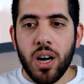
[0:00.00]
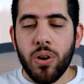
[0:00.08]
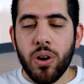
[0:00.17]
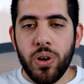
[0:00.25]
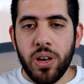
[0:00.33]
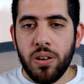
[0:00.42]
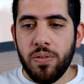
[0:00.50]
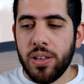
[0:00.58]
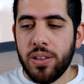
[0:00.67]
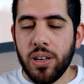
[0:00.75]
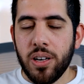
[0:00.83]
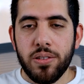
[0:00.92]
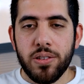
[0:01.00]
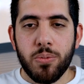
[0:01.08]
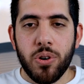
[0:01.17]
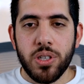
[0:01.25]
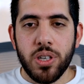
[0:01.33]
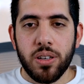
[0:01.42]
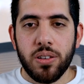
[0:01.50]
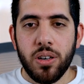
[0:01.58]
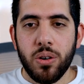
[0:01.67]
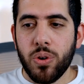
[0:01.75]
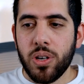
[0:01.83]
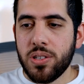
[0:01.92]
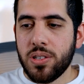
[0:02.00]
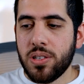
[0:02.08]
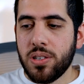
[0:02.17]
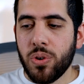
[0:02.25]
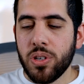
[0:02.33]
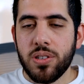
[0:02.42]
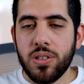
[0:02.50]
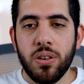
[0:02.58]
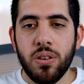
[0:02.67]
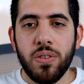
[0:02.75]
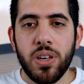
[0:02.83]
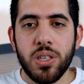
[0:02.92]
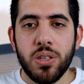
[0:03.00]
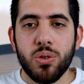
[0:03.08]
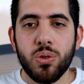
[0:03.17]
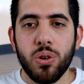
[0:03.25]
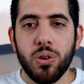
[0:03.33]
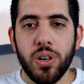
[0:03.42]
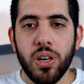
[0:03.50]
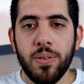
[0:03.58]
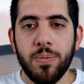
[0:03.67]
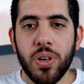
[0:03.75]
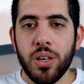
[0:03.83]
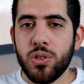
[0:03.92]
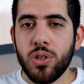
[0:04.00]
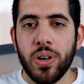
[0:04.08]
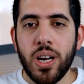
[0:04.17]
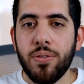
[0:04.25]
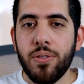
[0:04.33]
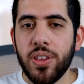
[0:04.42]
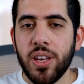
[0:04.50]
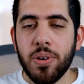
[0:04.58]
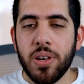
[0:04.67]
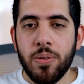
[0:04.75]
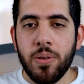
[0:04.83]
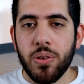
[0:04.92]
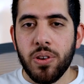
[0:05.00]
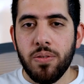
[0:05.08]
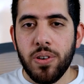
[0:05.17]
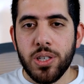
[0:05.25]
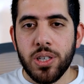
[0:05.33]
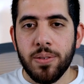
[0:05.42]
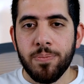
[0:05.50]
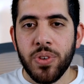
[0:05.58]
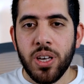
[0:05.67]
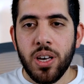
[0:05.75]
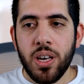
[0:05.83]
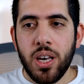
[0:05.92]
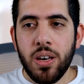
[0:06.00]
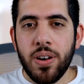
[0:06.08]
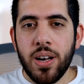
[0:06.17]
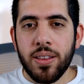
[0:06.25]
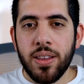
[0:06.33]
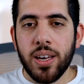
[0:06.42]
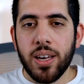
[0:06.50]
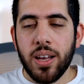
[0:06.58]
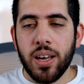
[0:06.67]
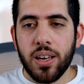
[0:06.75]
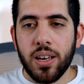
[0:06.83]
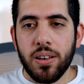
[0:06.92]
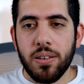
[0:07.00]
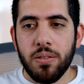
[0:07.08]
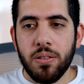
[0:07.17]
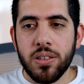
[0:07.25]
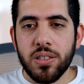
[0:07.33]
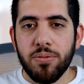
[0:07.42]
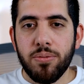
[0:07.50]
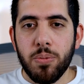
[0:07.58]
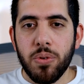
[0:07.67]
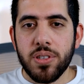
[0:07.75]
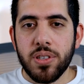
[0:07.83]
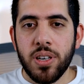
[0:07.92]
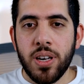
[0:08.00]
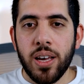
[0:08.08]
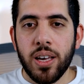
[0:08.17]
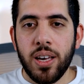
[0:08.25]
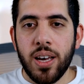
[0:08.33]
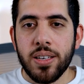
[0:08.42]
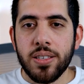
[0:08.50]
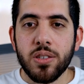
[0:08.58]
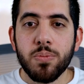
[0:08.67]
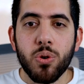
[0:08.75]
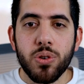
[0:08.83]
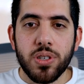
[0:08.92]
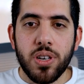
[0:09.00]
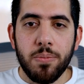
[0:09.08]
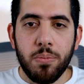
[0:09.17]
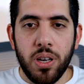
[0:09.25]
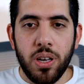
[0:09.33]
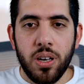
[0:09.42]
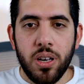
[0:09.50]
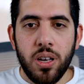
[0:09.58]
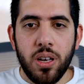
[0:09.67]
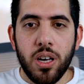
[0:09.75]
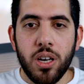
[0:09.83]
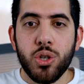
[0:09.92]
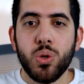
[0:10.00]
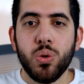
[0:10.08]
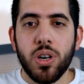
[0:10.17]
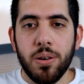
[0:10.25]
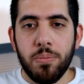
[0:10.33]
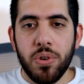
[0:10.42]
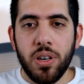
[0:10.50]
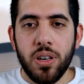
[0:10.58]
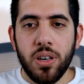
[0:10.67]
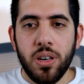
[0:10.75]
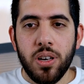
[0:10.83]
How are we innovating on this project? What's what's the innovation story? And so on. Everything became about innovation. Even at Nike, like lots of people see Nike as a sports company, a shoe company.